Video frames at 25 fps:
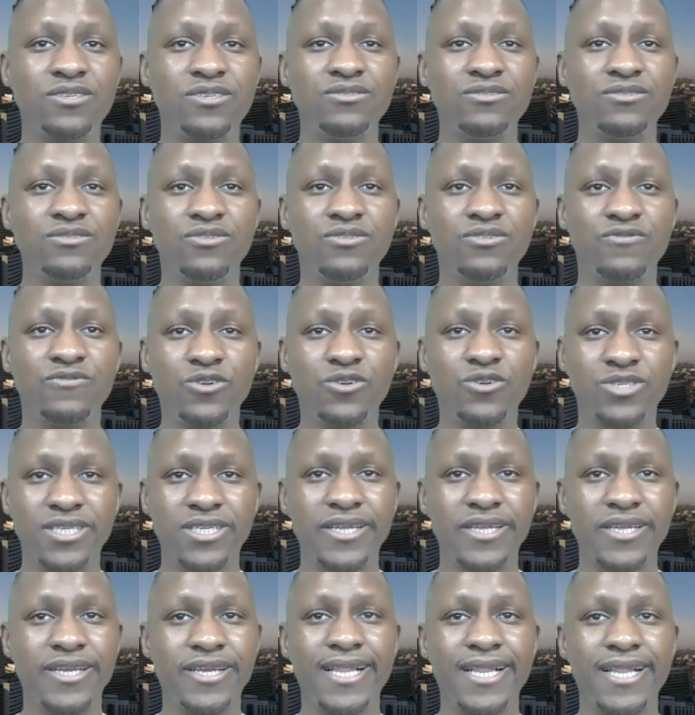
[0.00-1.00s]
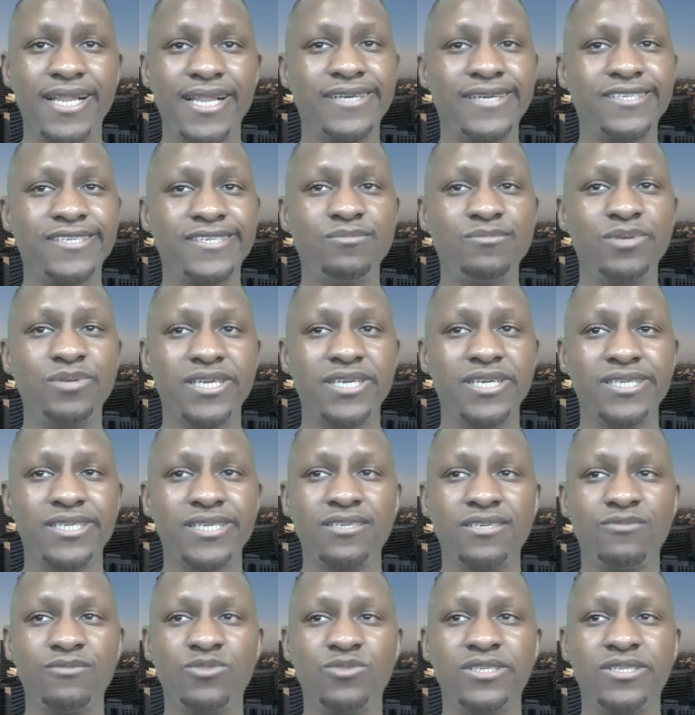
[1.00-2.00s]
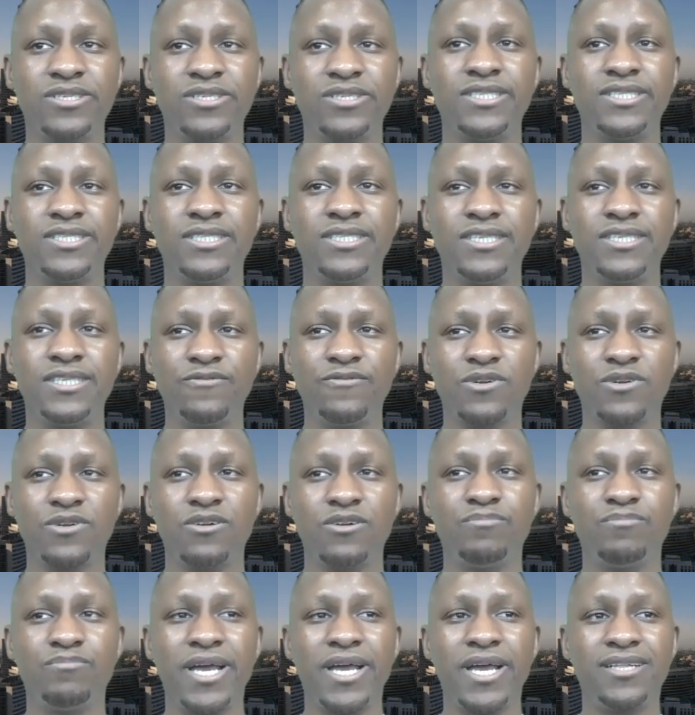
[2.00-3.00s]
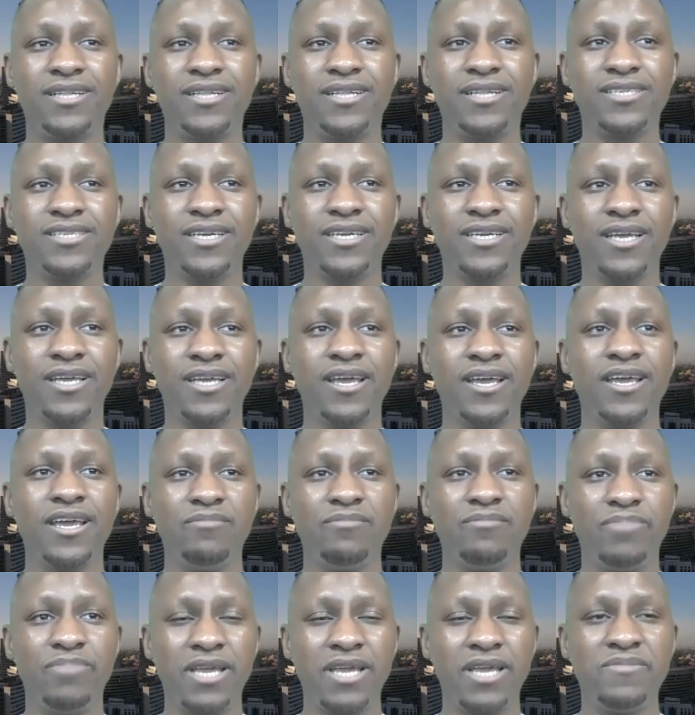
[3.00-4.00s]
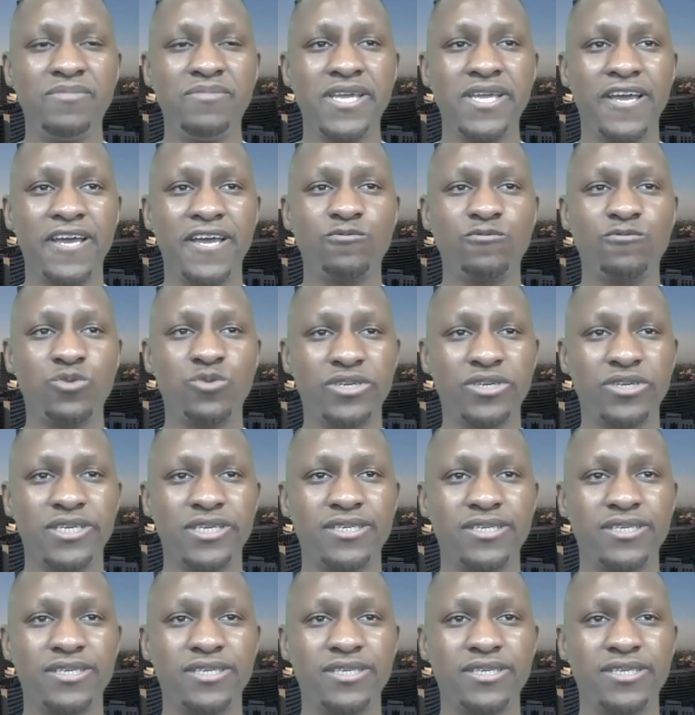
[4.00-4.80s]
university classes because it was difficult balancing a baby and working.